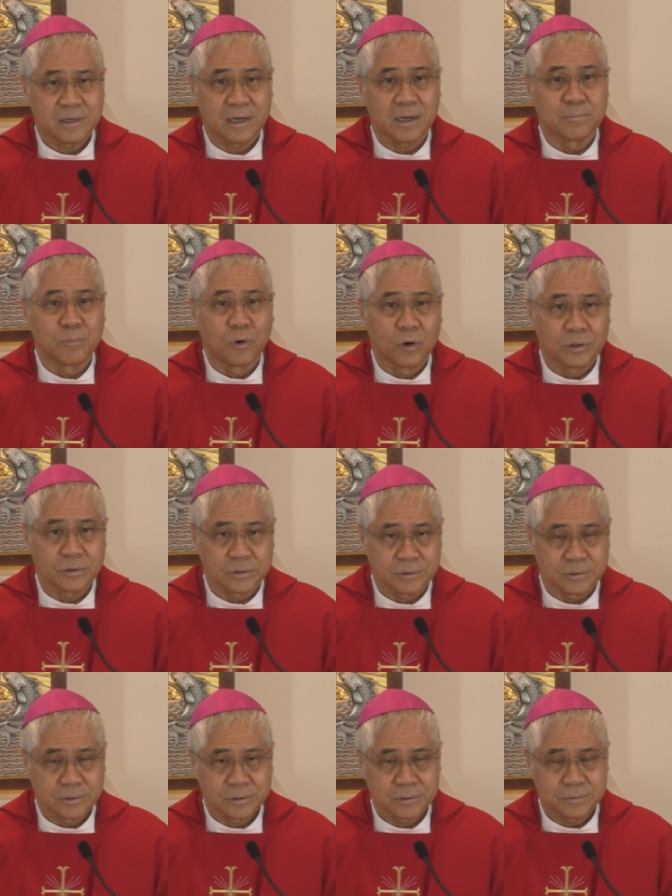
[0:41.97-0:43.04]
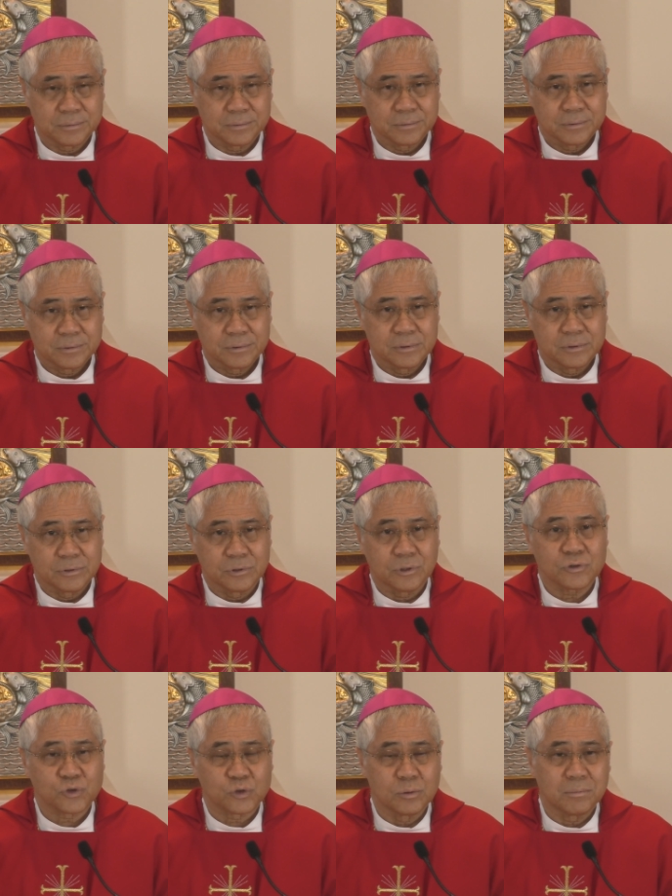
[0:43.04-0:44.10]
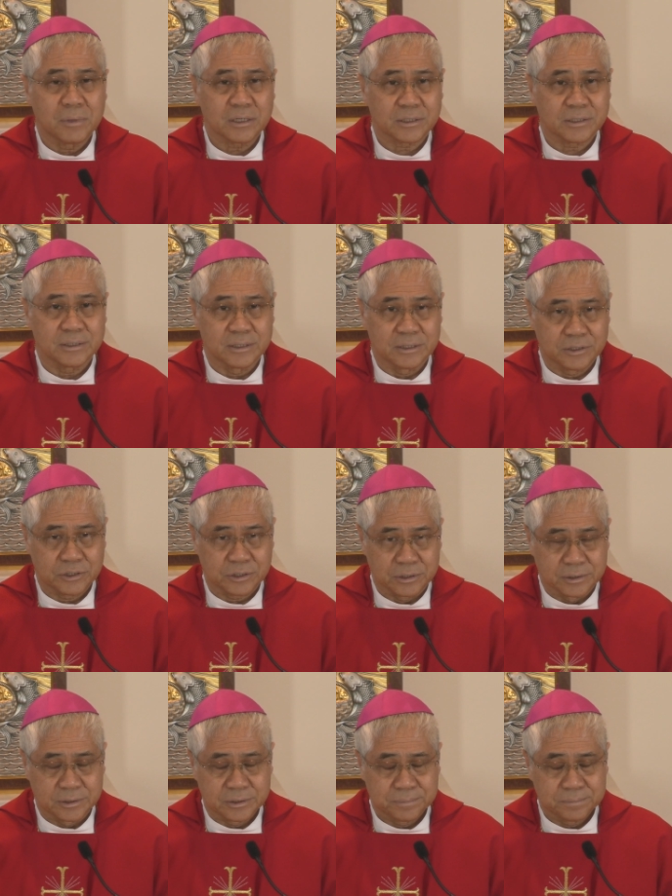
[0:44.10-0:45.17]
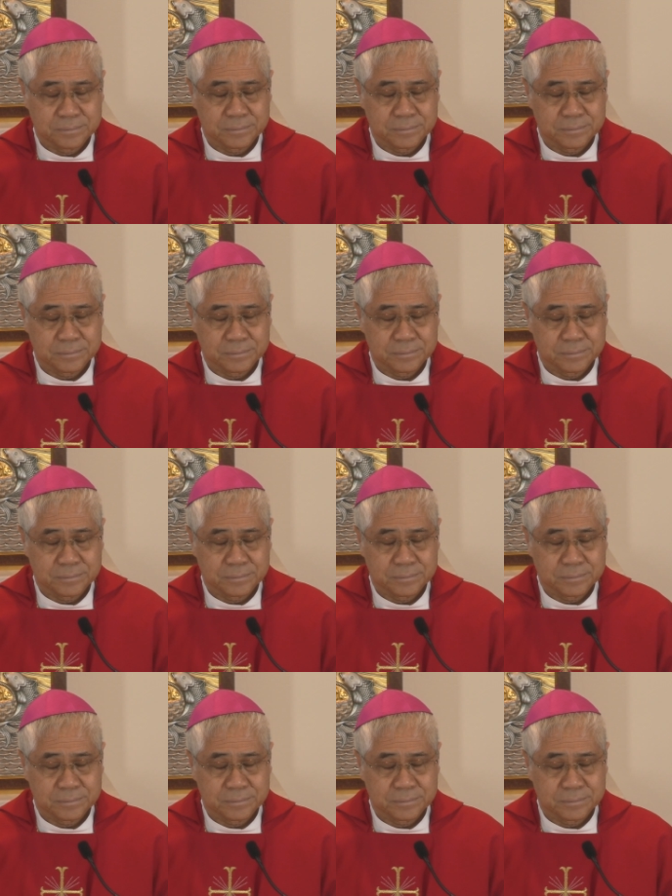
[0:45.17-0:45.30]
are born, not so much nurtured.